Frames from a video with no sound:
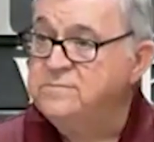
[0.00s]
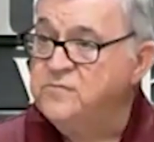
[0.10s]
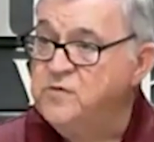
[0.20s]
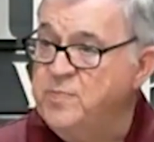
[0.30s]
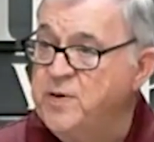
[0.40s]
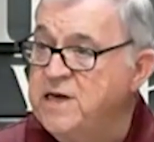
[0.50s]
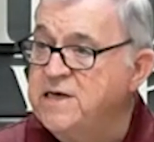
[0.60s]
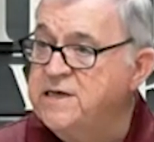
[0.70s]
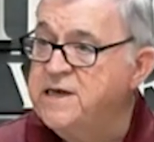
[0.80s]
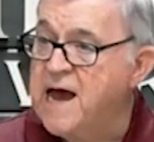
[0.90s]
repeated
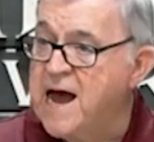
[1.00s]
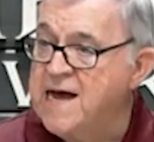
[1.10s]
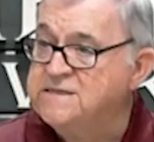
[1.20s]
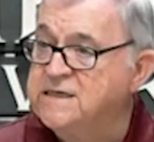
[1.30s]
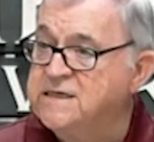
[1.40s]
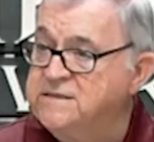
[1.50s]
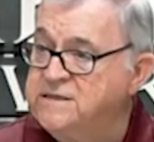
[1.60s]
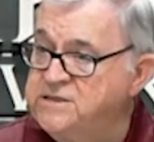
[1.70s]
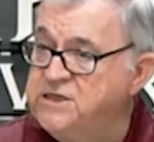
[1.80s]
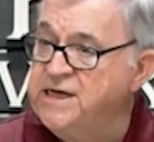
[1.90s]
it to Isaac and
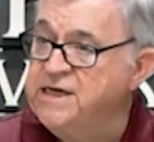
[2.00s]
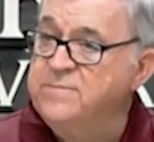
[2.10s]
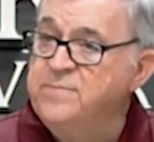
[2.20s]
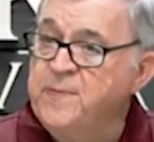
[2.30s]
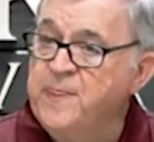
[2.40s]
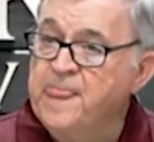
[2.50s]
to Jacob,